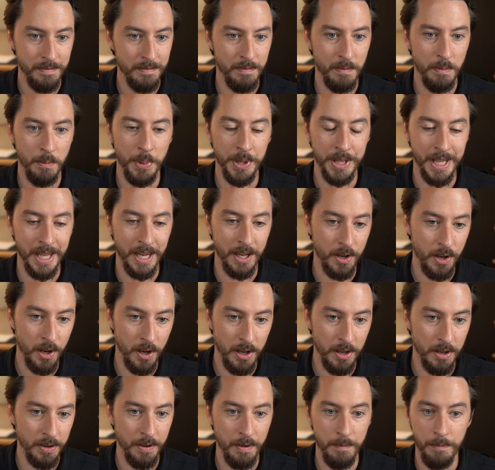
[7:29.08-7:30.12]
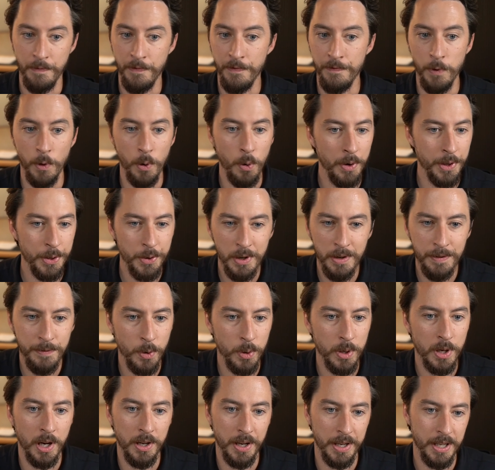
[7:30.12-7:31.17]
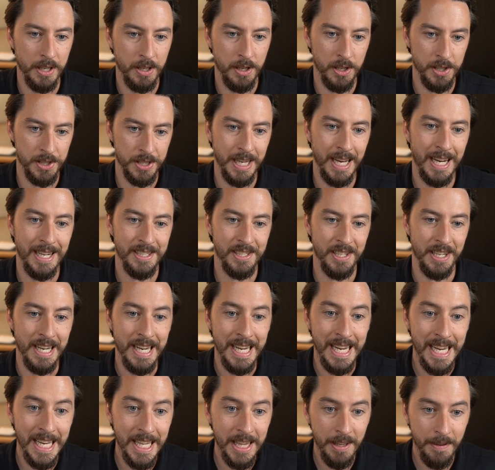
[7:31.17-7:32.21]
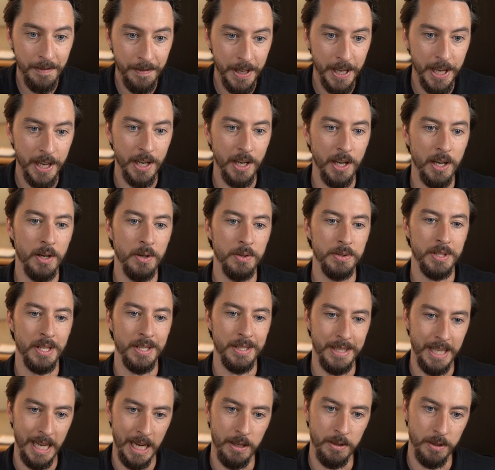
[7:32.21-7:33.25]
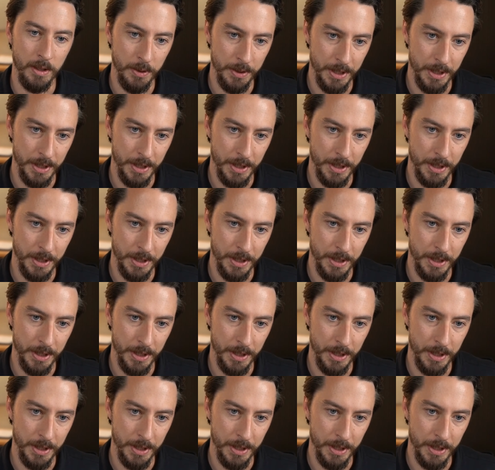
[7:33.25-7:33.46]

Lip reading: but then 3 or 4 calls to action in the video to download